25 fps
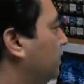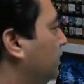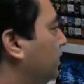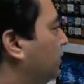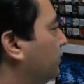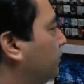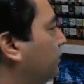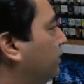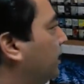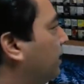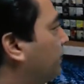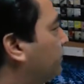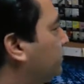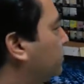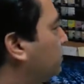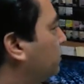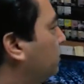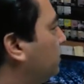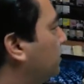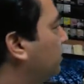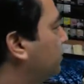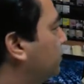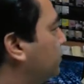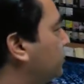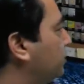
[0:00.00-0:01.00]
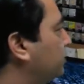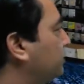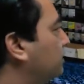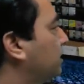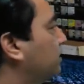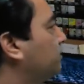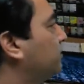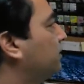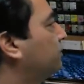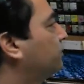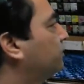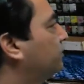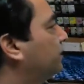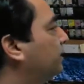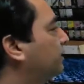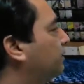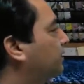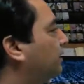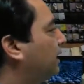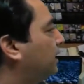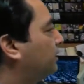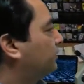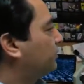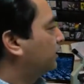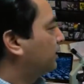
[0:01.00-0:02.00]
We have solar, geothermal, wind,
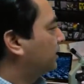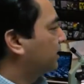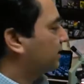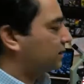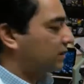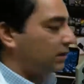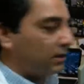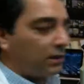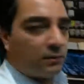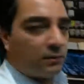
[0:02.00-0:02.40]
hydroelectric, and